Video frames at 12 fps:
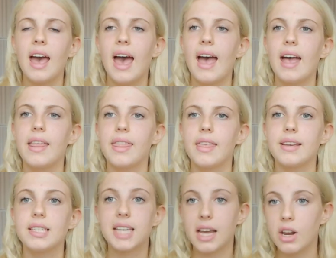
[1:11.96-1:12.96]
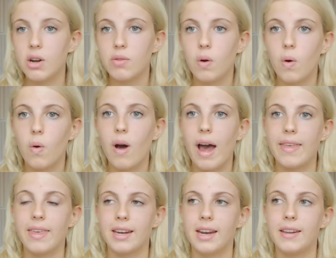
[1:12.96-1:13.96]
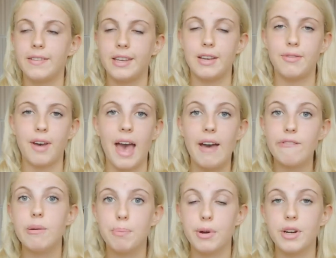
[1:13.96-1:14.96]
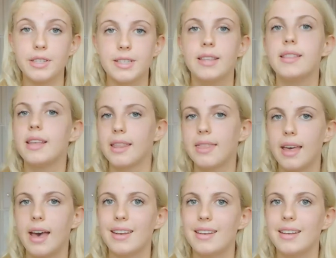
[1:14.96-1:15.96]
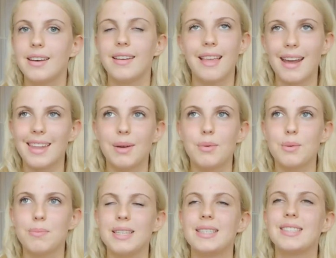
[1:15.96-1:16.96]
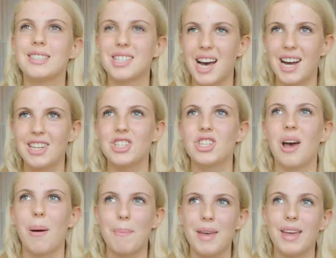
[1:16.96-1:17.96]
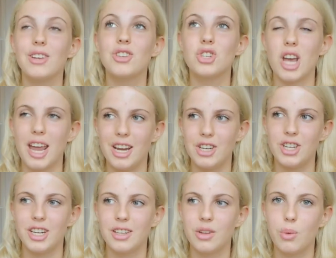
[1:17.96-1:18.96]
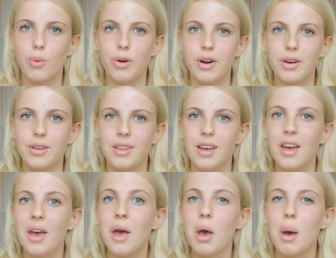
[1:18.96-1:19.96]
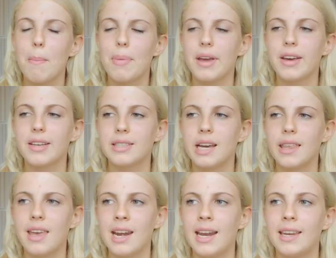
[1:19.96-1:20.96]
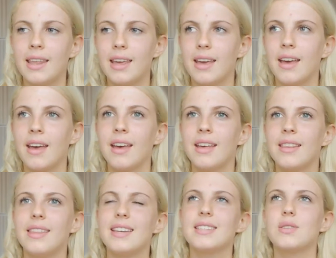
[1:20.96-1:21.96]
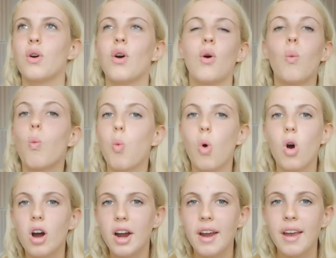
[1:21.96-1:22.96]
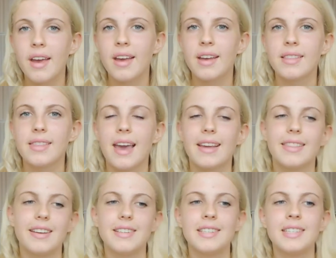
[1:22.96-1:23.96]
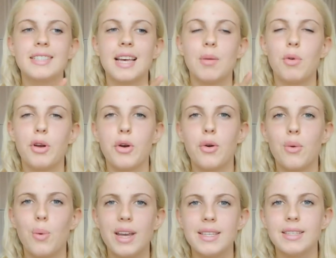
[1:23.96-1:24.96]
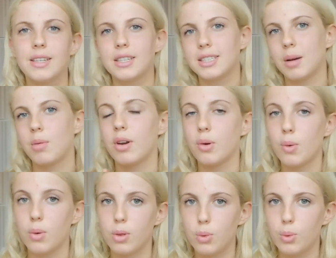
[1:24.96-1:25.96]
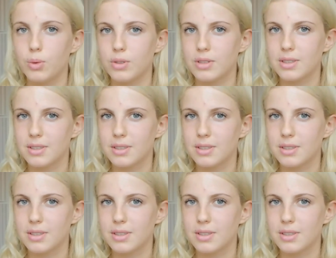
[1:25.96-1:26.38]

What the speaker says: and second of all, I think that if every person did that, like there would be such a big changing in the world. Because I think that this war, like there isn't someone who wins or someone who loses.